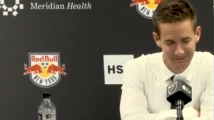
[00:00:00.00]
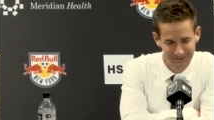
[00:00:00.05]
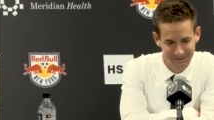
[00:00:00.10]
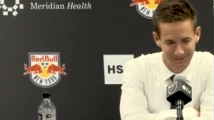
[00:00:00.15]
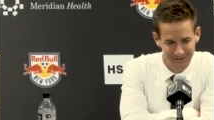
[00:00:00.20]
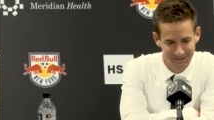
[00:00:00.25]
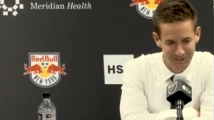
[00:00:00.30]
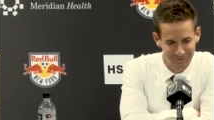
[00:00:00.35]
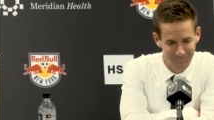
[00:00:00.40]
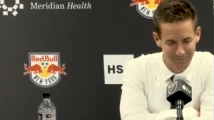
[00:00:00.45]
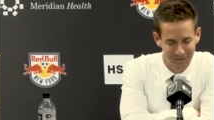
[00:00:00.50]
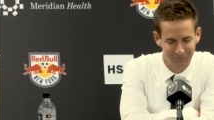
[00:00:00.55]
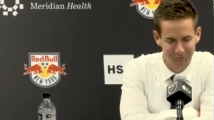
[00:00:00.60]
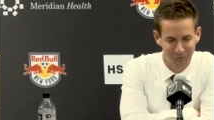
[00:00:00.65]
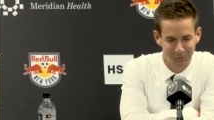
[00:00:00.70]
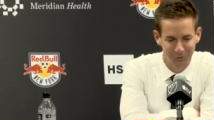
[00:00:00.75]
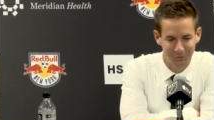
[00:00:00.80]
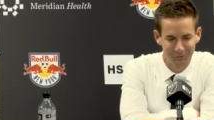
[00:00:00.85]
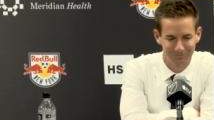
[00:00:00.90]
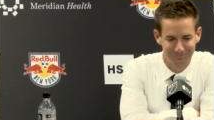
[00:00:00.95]
But I've
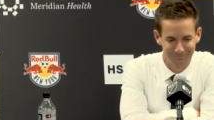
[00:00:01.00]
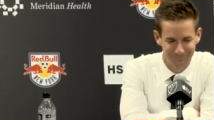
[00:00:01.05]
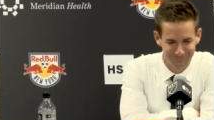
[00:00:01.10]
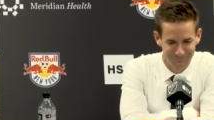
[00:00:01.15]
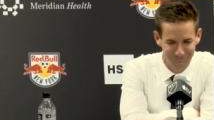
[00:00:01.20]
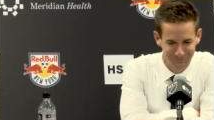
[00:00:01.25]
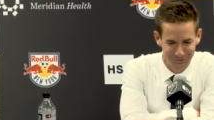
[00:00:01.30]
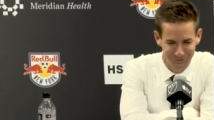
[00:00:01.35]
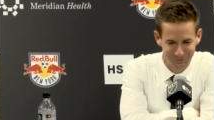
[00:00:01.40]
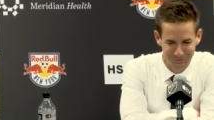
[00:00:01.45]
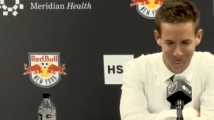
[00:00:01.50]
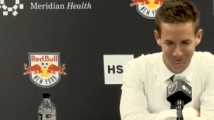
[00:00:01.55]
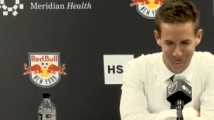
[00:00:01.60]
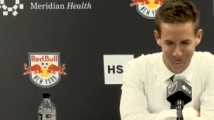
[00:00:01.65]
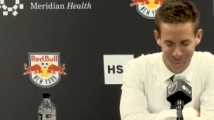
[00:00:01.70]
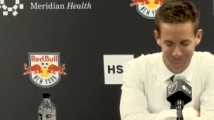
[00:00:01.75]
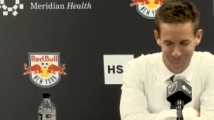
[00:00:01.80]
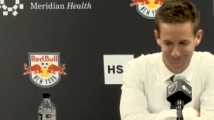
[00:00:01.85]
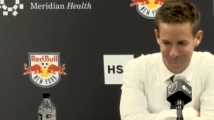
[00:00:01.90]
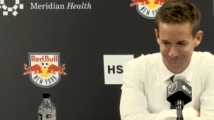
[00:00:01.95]
heard
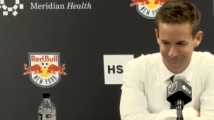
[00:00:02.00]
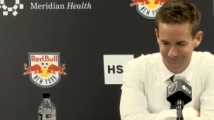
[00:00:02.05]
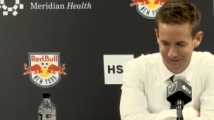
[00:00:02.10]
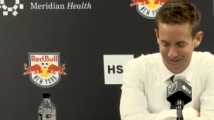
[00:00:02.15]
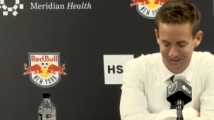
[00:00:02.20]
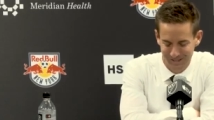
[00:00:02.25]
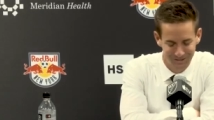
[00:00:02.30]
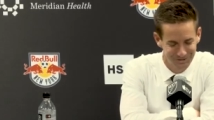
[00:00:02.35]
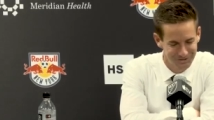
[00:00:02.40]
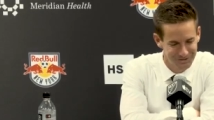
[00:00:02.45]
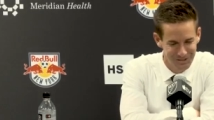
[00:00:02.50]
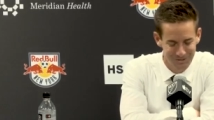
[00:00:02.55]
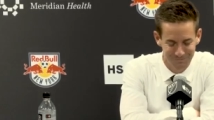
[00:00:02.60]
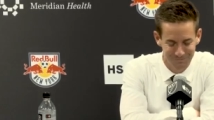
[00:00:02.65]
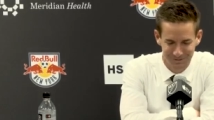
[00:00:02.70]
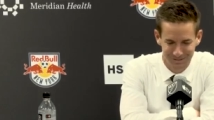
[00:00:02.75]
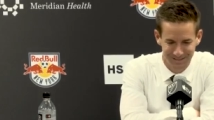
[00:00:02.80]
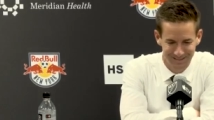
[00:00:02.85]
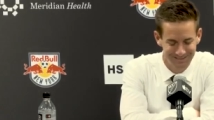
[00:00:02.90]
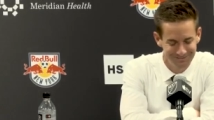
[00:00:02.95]
a lot of
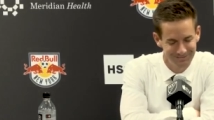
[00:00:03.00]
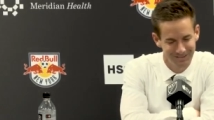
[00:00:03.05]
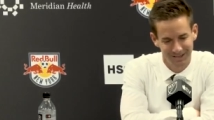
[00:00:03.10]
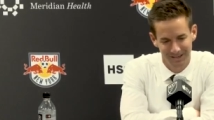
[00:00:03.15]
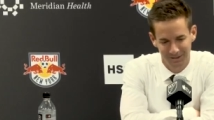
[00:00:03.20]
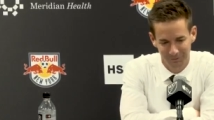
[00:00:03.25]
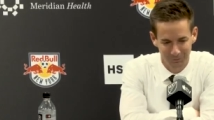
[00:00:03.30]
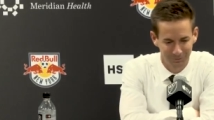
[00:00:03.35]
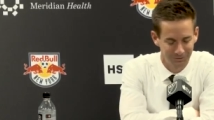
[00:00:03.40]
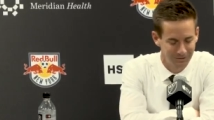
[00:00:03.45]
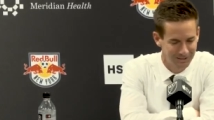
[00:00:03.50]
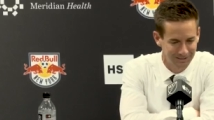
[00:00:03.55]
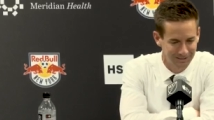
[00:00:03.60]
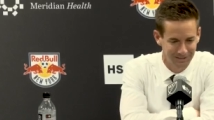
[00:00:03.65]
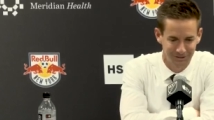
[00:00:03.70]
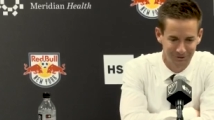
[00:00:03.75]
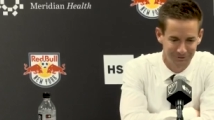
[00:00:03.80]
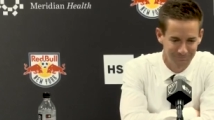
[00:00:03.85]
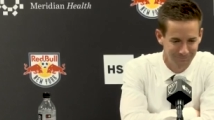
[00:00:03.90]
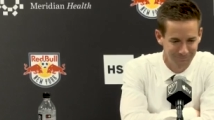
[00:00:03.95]
teams say we're not
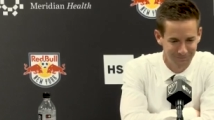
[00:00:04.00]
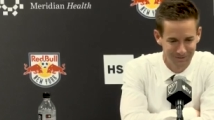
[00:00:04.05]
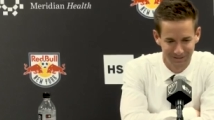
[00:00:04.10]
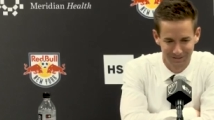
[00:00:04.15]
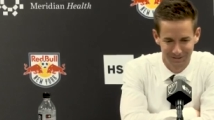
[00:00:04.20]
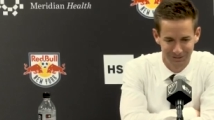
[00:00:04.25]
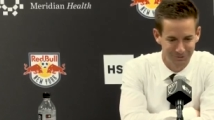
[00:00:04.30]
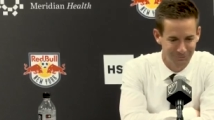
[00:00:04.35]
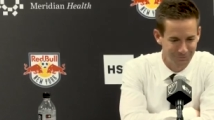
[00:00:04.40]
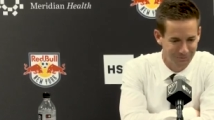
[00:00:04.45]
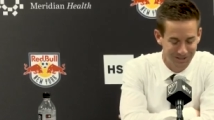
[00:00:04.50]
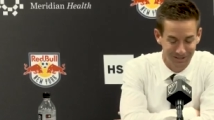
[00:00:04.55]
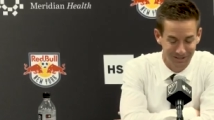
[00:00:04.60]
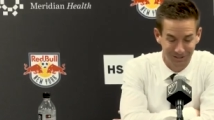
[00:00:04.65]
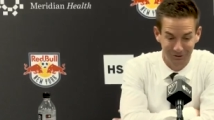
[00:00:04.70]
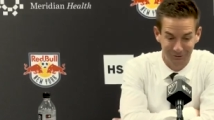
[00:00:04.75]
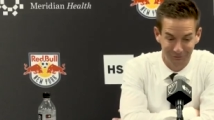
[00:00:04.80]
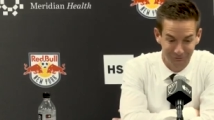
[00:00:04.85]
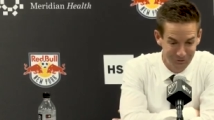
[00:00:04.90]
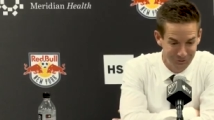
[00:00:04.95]

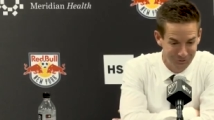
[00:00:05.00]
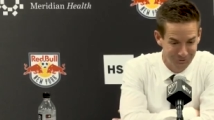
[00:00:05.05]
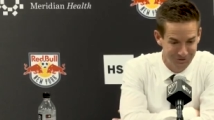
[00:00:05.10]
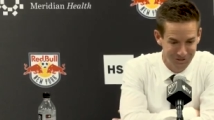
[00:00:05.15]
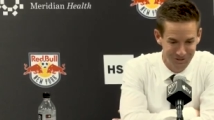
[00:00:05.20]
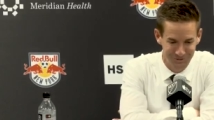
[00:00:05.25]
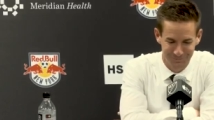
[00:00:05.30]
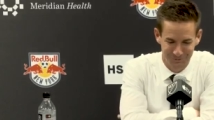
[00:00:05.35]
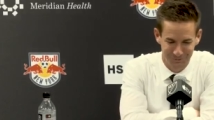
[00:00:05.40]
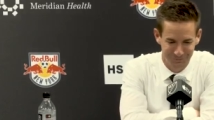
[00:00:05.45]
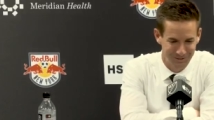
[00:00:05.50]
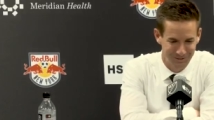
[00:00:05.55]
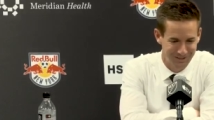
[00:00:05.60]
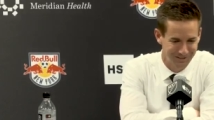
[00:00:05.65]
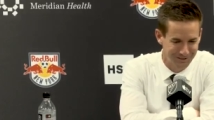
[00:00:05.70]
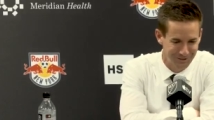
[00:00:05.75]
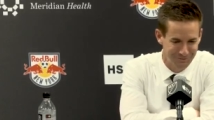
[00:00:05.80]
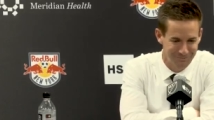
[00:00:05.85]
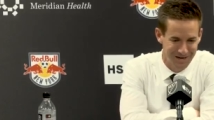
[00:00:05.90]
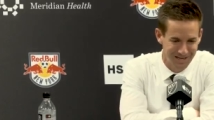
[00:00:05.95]
gonna fear them, or we're not
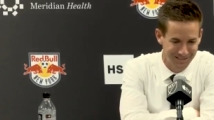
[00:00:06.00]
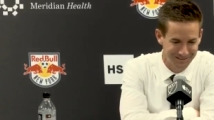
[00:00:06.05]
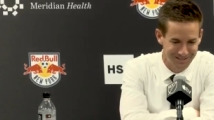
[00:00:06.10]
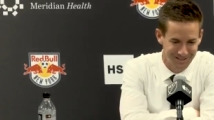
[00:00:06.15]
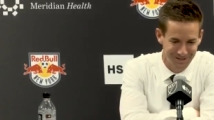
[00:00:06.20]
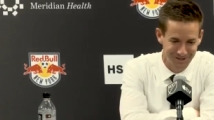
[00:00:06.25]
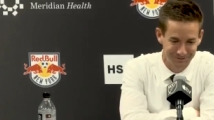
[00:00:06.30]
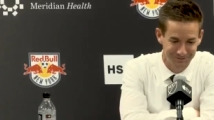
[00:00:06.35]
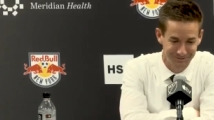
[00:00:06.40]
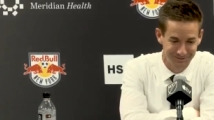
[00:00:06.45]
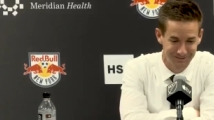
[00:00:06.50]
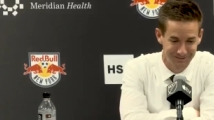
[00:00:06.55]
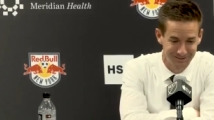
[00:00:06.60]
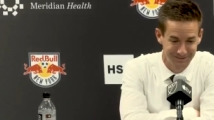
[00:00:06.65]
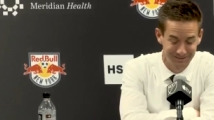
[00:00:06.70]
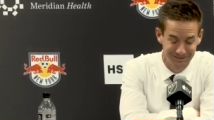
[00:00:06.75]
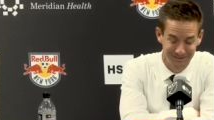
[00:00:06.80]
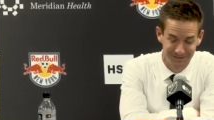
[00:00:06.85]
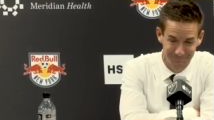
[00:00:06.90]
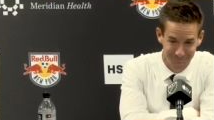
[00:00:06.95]
gonna back down.
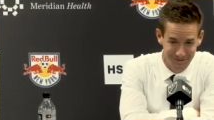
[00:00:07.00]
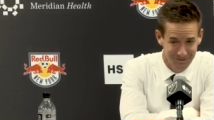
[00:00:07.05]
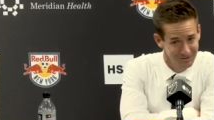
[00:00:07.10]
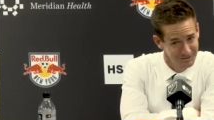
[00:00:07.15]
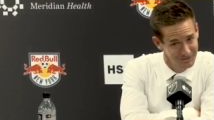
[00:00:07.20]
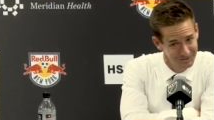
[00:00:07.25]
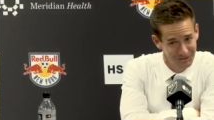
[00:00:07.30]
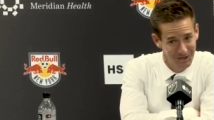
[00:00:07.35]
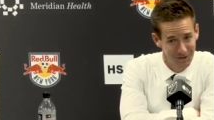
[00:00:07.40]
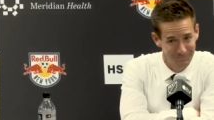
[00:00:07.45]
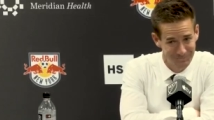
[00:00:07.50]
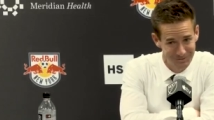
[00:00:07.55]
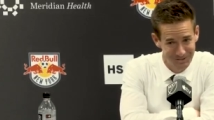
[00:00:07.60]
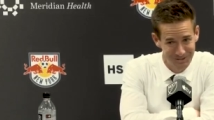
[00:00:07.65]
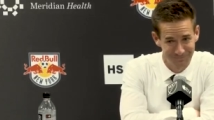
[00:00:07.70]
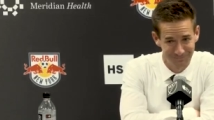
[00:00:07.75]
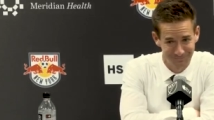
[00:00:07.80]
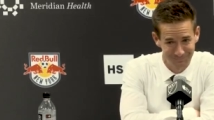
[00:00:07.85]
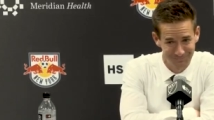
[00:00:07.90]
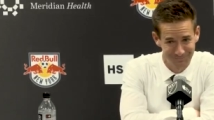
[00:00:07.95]
This is a top
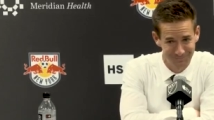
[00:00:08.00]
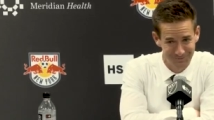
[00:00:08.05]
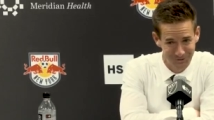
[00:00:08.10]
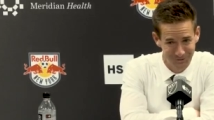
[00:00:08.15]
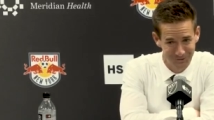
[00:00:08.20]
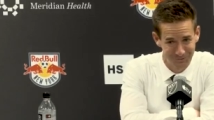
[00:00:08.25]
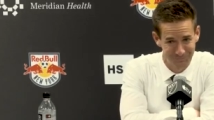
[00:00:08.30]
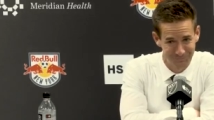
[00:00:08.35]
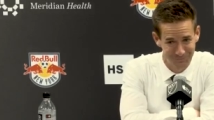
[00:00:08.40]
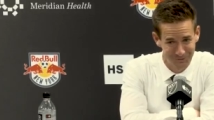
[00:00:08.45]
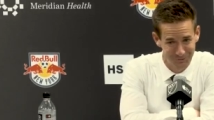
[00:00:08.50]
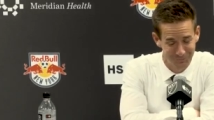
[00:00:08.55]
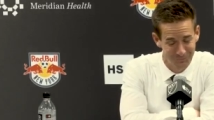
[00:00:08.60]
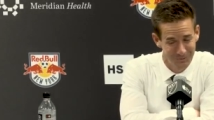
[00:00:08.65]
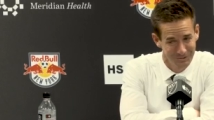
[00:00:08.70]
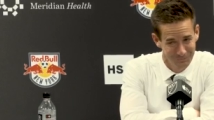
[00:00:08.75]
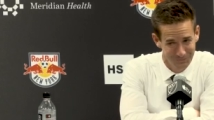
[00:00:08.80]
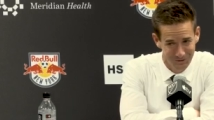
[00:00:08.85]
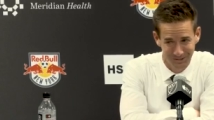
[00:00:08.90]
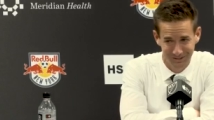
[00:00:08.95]
team, so
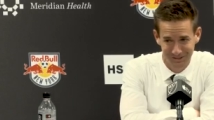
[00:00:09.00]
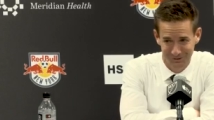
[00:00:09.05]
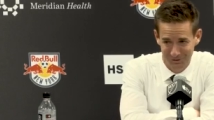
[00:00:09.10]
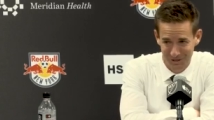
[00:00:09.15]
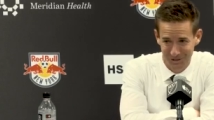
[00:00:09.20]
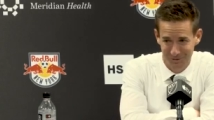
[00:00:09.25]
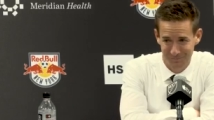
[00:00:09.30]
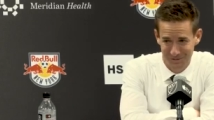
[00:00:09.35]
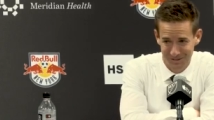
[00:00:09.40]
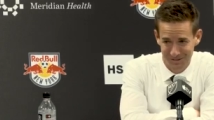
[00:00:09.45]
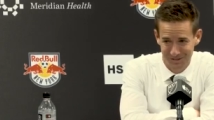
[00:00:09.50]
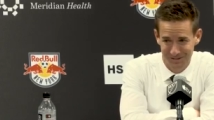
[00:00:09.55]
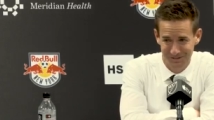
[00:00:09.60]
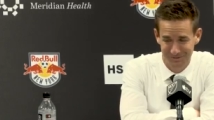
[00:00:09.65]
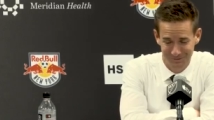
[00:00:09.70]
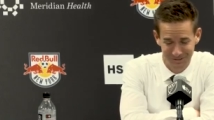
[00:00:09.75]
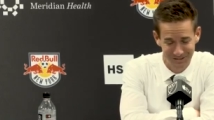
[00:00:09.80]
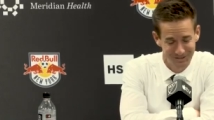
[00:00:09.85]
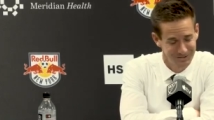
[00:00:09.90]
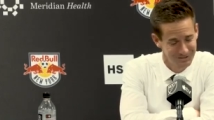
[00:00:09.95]
we're gonna try to be
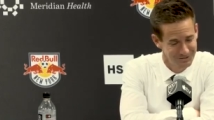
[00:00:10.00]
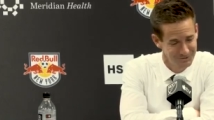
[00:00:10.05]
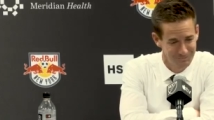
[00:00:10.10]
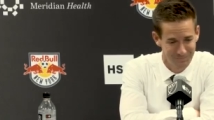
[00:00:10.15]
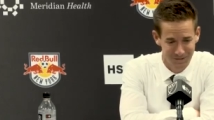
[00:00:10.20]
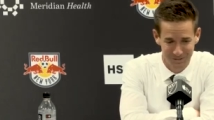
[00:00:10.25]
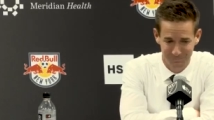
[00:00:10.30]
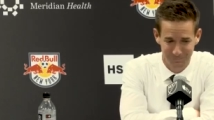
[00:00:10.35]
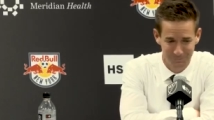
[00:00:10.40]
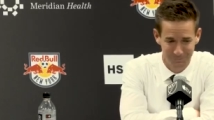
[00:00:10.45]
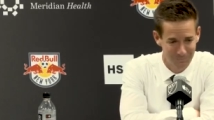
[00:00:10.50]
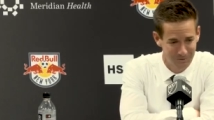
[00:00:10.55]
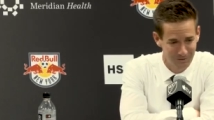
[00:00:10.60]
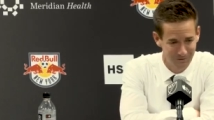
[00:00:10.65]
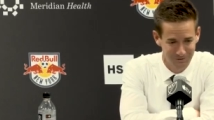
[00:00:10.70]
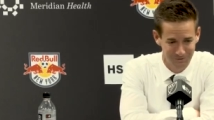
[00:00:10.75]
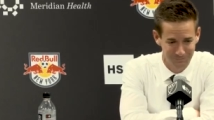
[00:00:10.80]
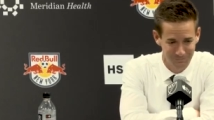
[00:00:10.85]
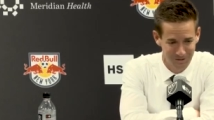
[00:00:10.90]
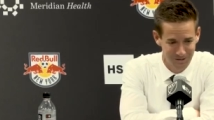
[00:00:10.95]
as best
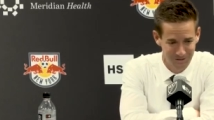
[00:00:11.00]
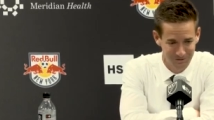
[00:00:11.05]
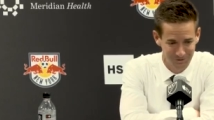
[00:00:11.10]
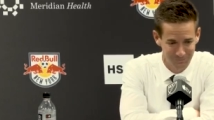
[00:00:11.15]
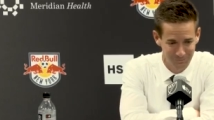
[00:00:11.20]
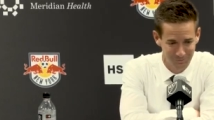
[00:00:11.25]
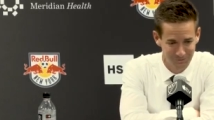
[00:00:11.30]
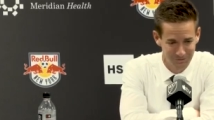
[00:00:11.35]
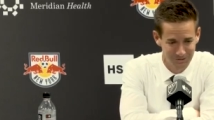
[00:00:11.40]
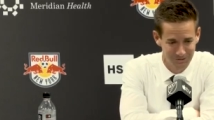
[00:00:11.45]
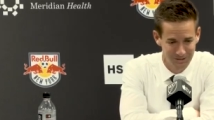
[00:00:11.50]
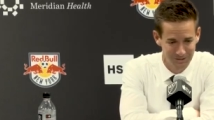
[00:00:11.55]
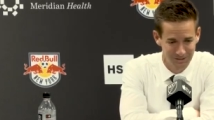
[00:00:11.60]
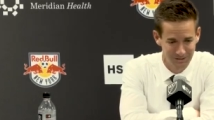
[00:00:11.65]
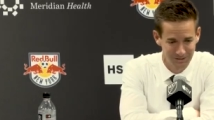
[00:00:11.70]
prepared as possible,